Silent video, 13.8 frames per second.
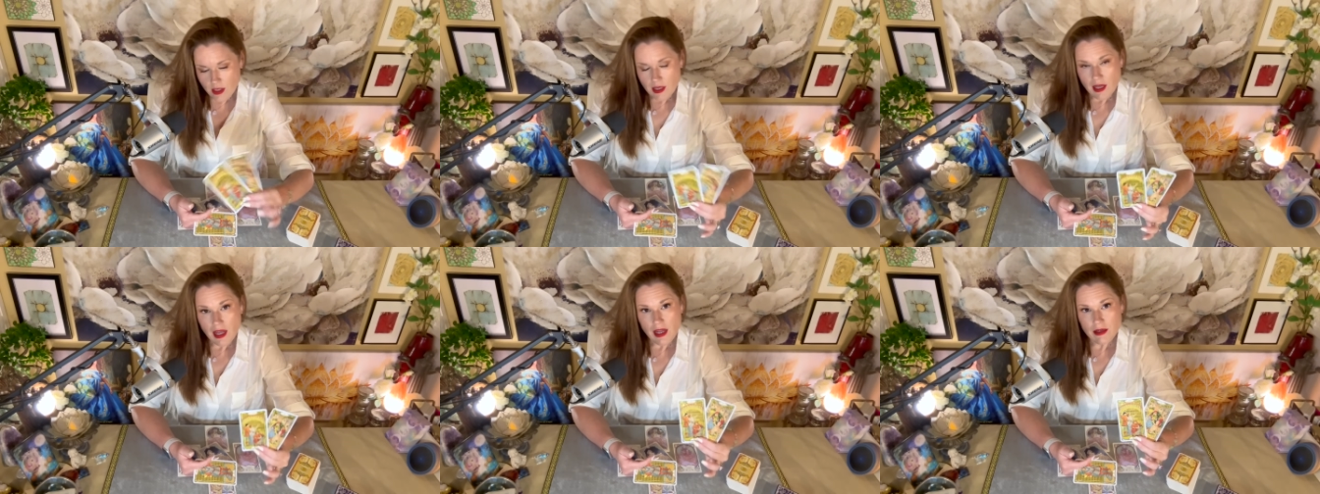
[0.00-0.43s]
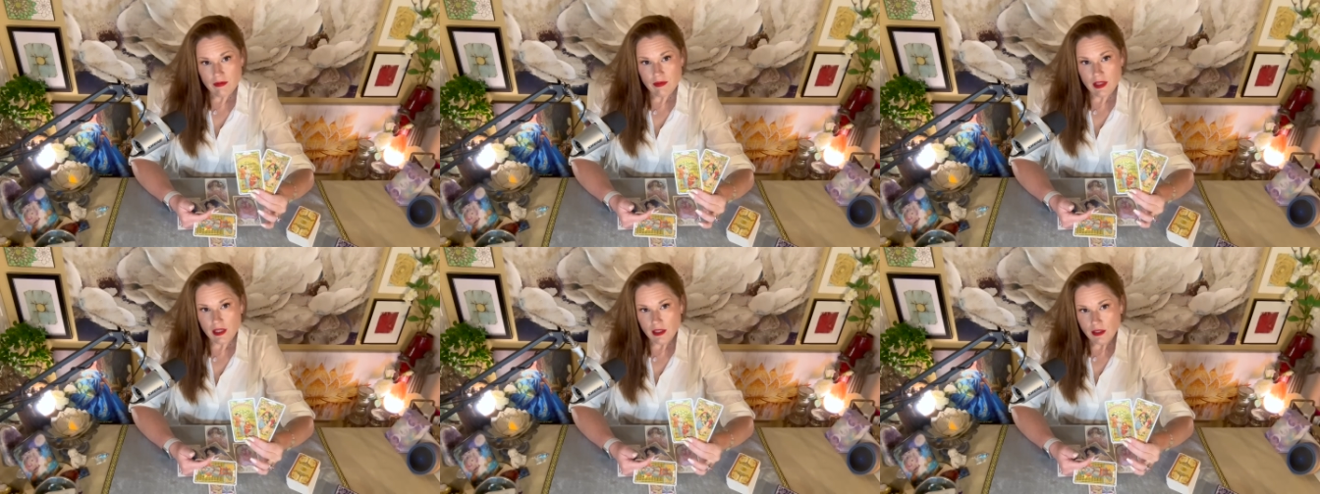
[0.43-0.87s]
Out of
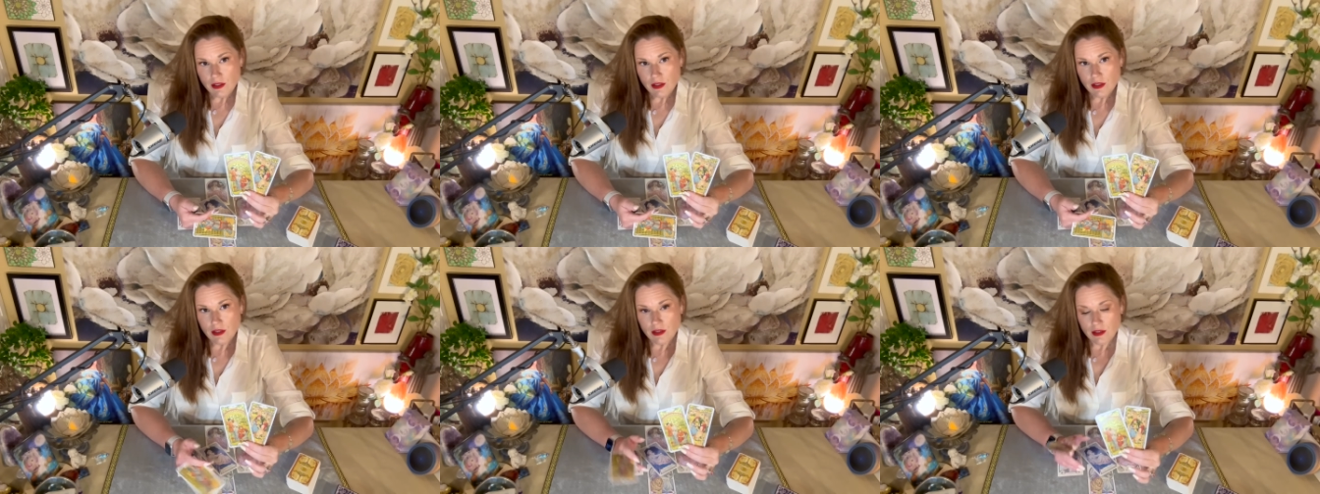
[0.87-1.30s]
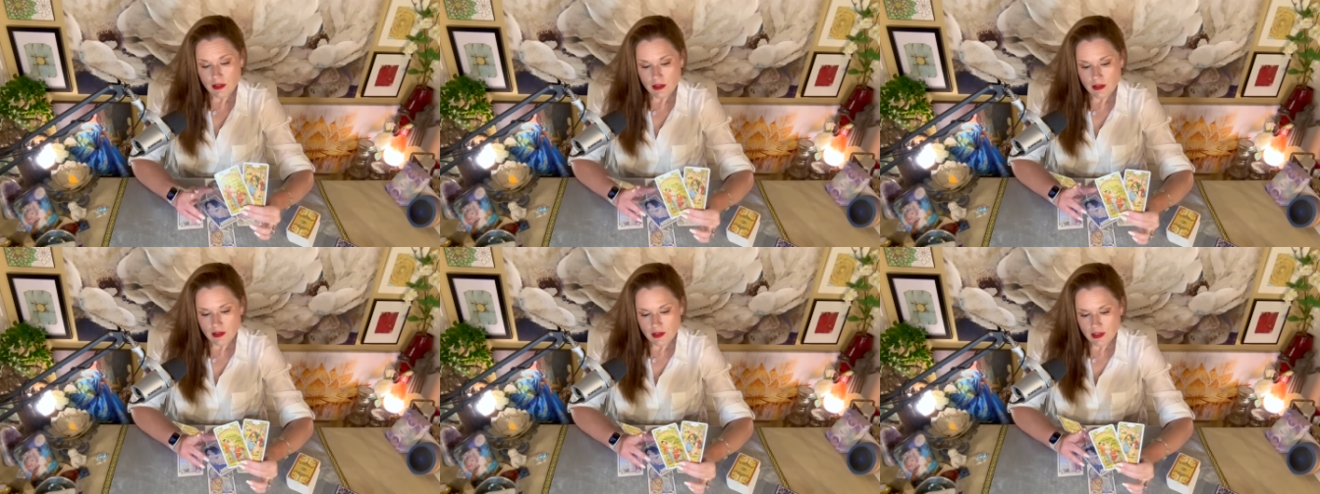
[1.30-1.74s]
that
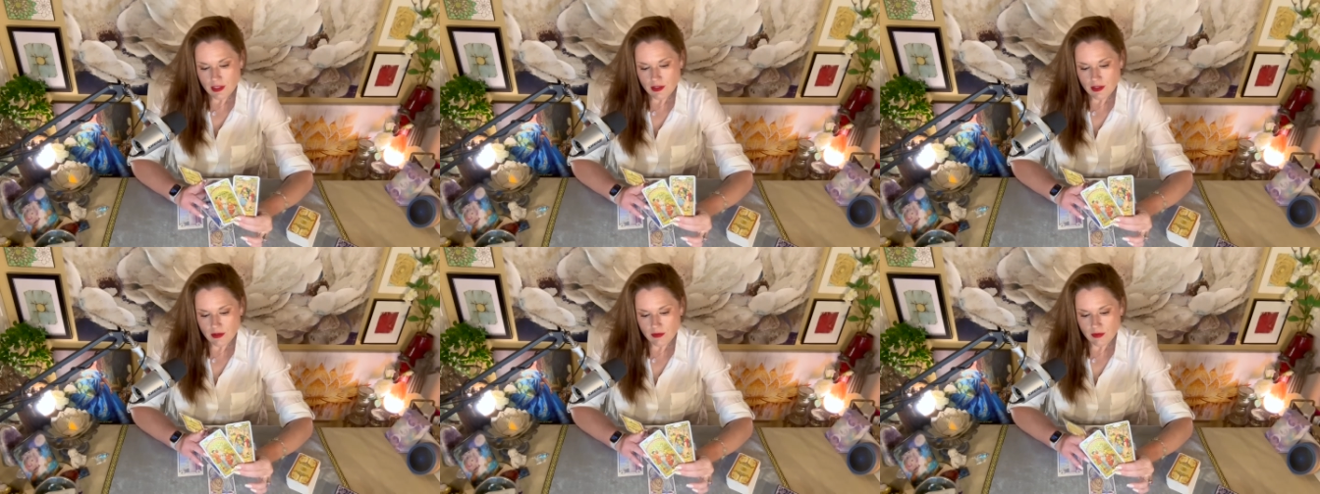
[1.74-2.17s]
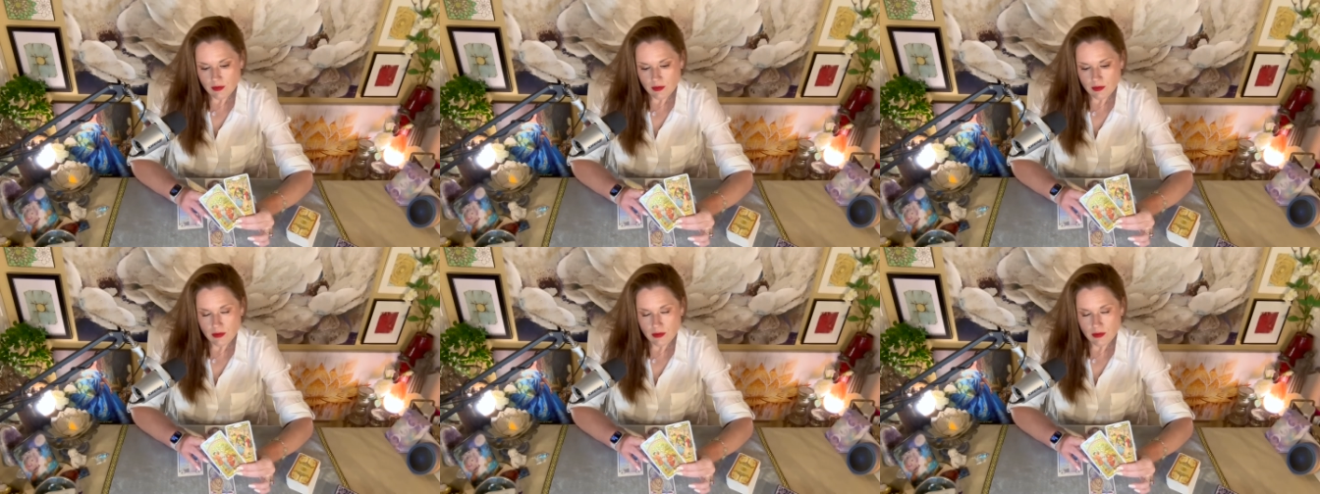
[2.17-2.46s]
sense of